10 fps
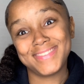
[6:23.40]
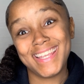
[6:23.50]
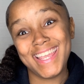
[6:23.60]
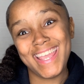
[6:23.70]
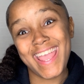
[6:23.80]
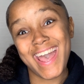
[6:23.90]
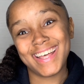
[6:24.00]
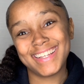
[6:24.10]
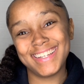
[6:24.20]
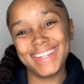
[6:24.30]
Yeah.
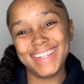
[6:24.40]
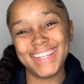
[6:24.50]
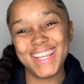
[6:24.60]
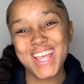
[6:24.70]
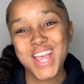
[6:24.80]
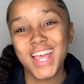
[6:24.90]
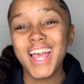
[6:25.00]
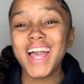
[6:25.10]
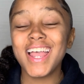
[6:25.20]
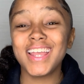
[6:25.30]

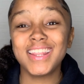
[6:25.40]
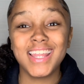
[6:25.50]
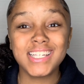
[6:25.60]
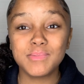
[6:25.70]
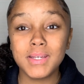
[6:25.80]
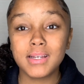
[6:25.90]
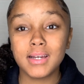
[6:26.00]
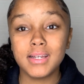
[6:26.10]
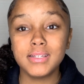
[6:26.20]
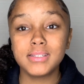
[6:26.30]
And that's
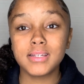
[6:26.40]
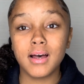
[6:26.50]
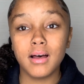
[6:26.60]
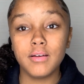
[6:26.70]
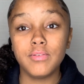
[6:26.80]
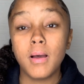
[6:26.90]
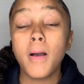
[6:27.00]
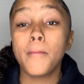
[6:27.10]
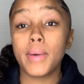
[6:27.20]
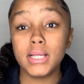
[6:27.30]
because of
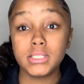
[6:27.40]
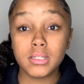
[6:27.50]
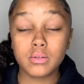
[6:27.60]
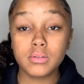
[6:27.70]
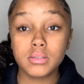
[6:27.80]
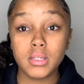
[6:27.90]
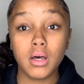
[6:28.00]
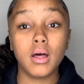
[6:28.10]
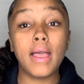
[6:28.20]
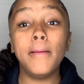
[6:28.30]
my sickle
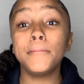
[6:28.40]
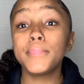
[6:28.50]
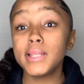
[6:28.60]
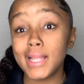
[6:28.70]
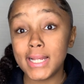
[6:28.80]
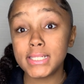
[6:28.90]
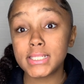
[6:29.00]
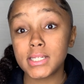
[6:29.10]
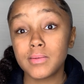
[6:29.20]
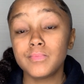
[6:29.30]
cell, and
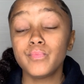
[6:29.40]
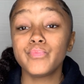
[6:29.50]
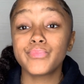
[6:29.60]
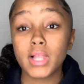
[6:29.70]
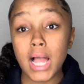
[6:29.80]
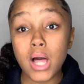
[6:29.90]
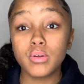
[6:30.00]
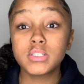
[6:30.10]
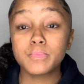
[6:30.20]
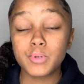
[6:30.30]
plus I
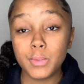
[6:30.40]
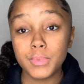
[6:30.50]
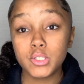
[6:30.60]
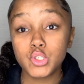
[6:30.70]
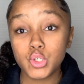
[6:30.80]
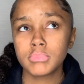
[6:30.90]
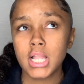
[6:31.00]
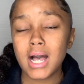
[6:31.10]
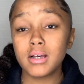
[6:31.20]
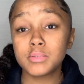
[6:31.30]
was premature.
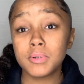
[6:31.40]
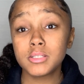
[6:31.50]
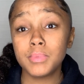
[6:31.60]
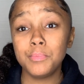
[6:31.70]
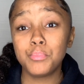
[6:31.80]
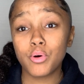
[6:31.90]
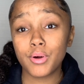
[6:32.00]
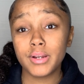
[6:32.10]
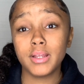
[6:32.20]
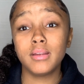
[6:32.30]
I was supposed to be
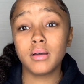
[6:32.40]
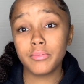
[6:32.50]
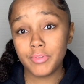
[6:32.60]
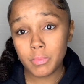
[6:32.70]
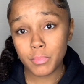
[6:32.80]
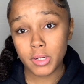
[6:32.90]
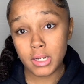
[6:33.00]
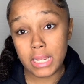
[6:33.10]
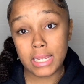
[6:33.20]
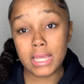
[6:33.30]
born in November
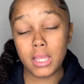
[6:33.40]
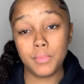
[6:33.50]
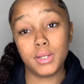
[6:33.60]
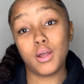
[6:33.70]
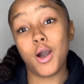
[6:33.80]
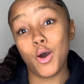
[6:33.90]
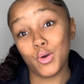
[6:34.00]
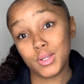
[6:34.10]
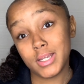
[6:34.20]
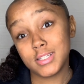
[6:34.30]
and I came in
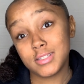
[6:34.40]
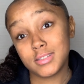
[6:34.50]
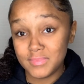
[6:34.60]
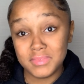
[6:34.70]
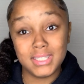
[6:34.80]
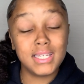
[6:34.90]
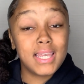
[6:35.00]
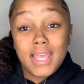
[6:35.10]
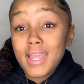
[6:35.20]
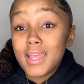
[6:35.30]
August. You
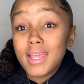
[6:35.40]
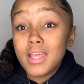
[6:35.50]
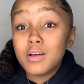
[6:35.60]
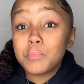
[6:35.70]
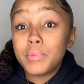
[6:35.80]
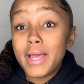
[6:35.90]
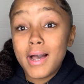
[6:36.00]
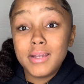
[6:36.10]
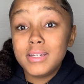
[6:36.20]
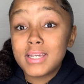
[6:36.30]
can't help how
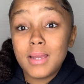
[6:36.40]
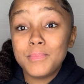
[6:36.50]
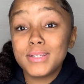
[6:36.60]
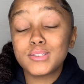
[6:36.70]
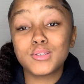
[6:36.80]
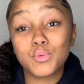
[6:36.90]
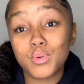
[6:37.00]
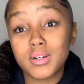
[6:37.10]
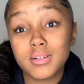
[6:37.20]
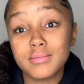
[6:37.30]
you came into the
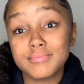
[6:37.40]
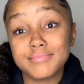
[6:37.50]
world.